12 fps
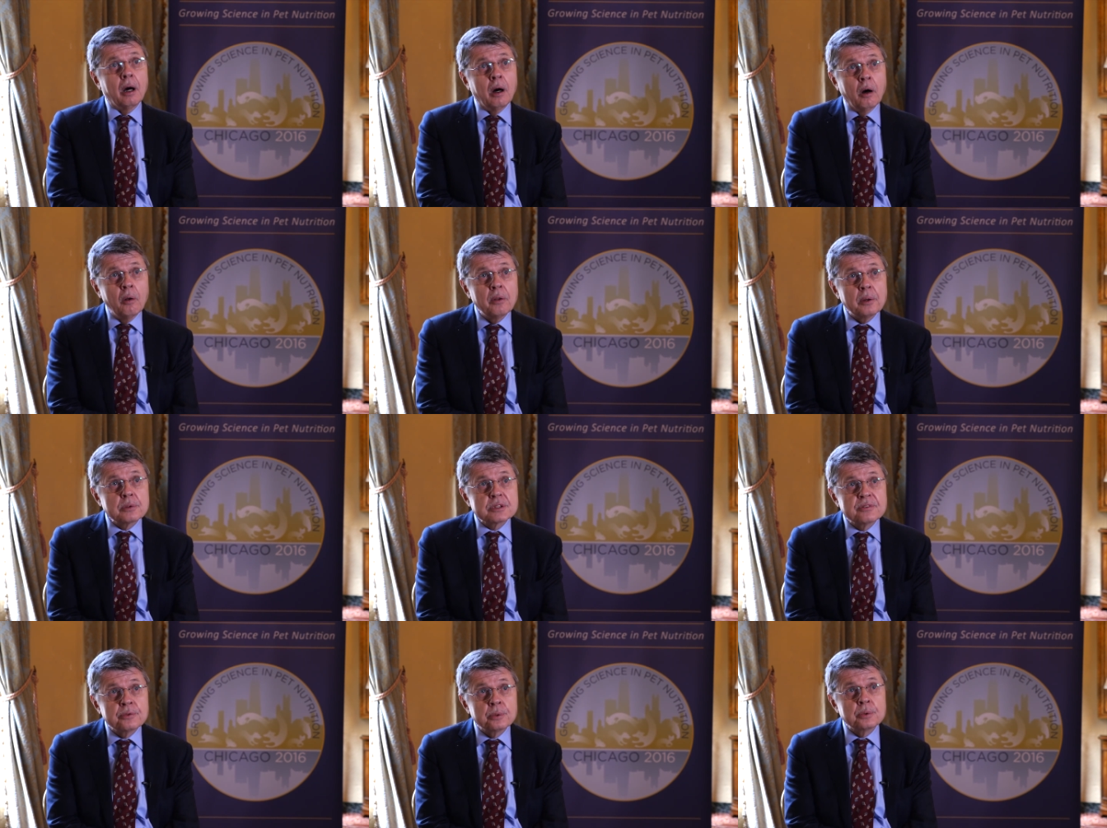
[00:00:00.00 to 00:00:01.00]
All
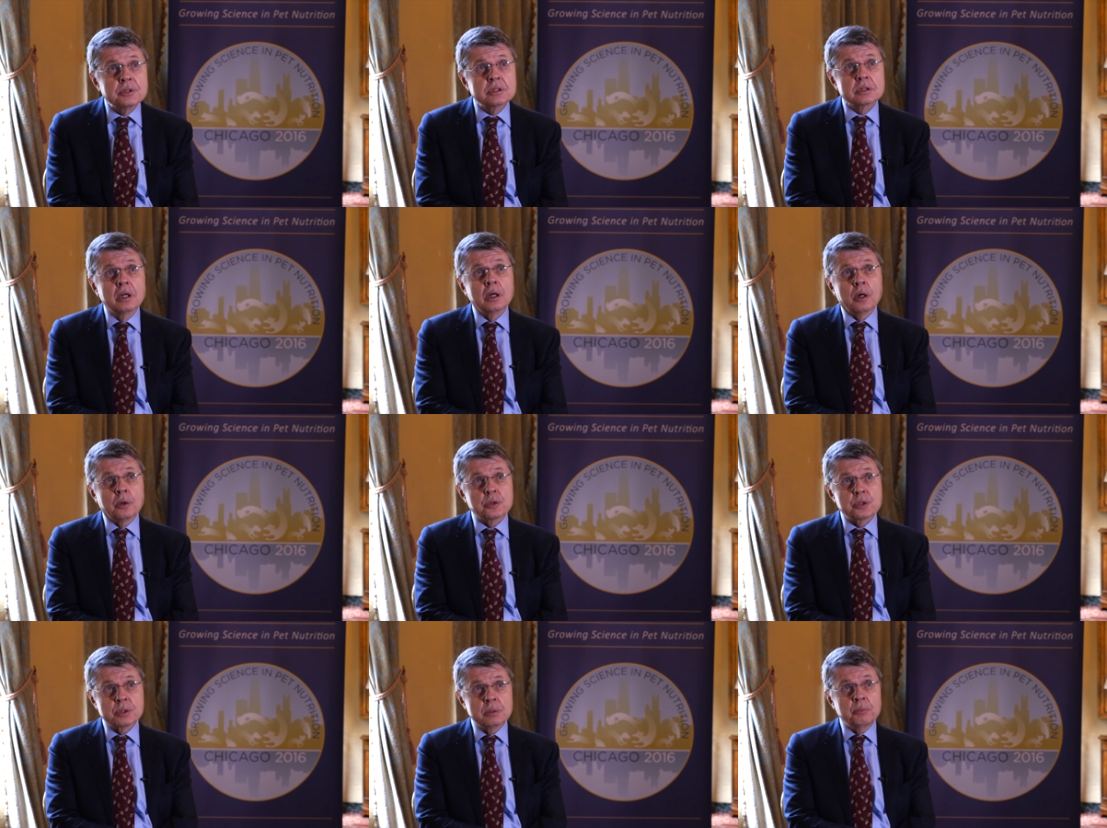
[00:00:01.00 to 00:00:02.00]
those foods
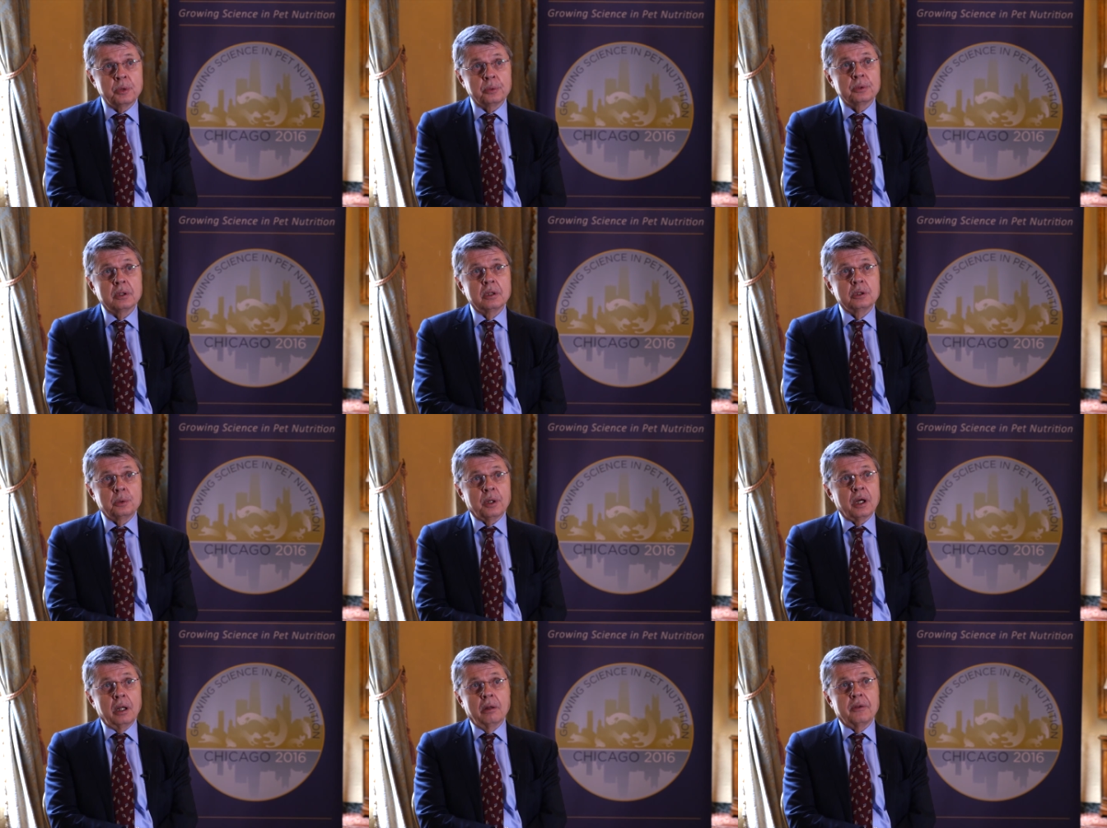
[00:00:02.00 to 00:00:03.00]
contribute to
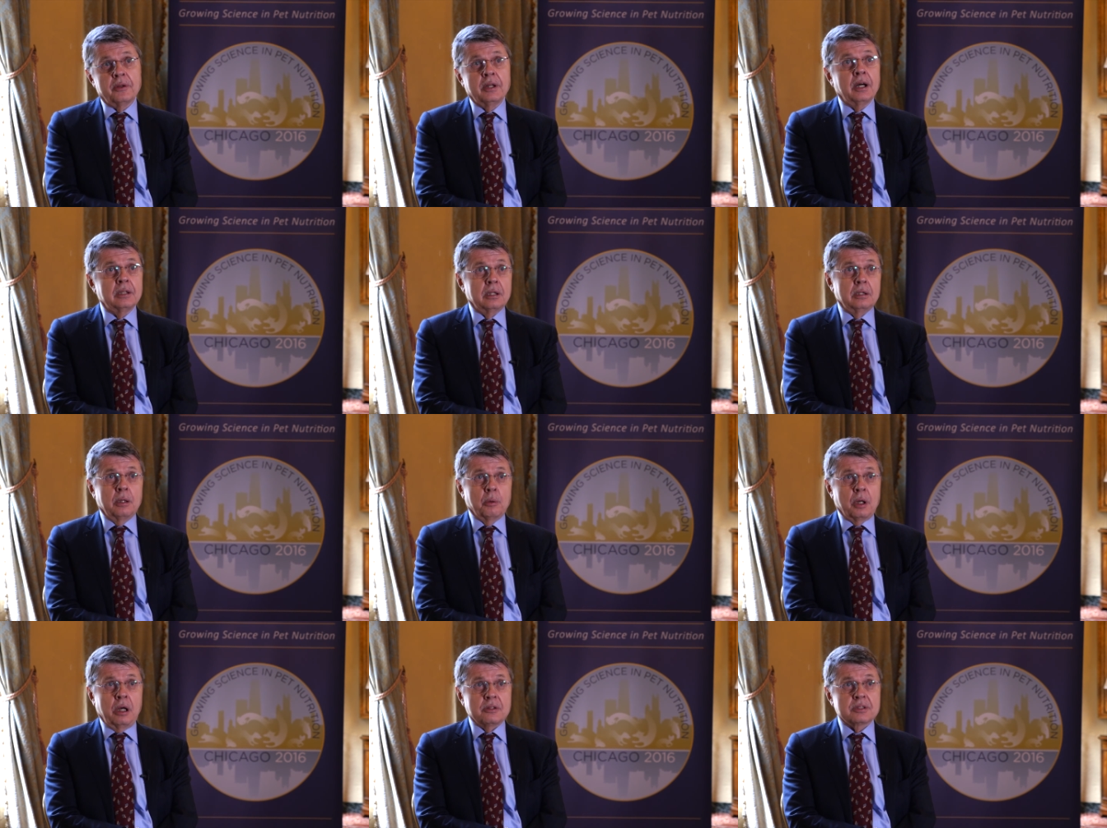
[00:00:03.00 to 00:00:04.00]
a healthy diet at low
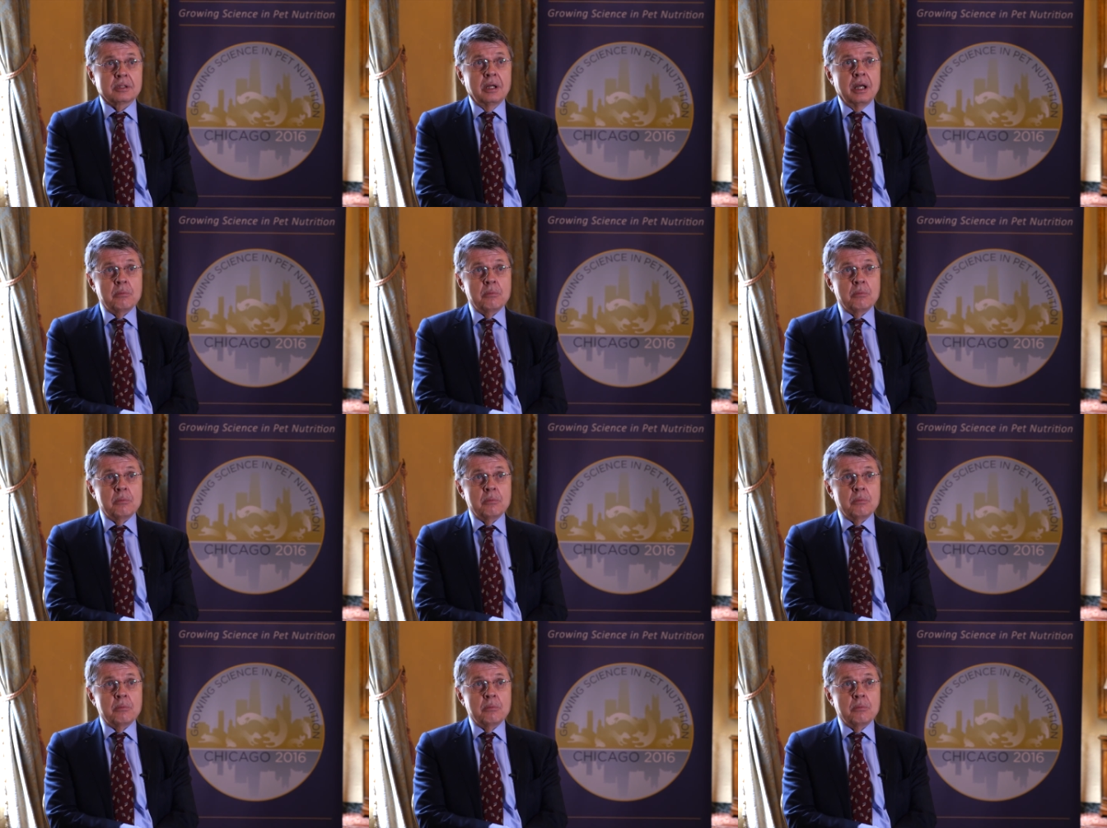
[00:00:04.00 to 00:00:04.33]
cost.